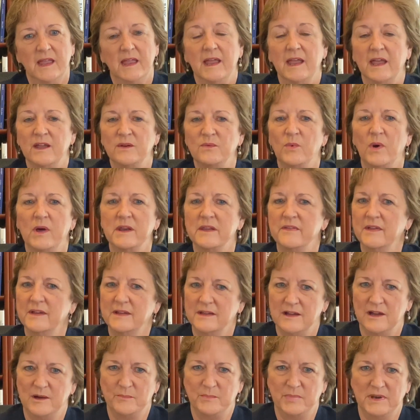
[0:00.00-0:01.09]
And one of the
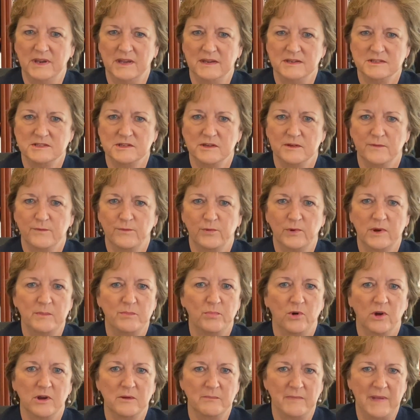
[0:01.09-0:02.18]
companies,
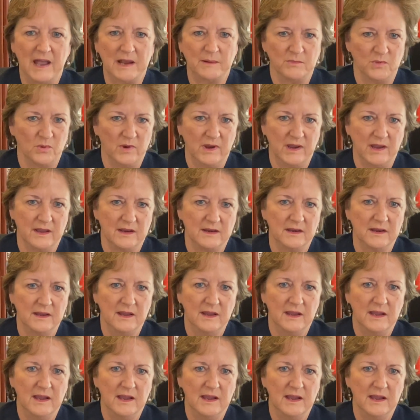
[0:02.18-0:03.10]
Freeport-McMoran,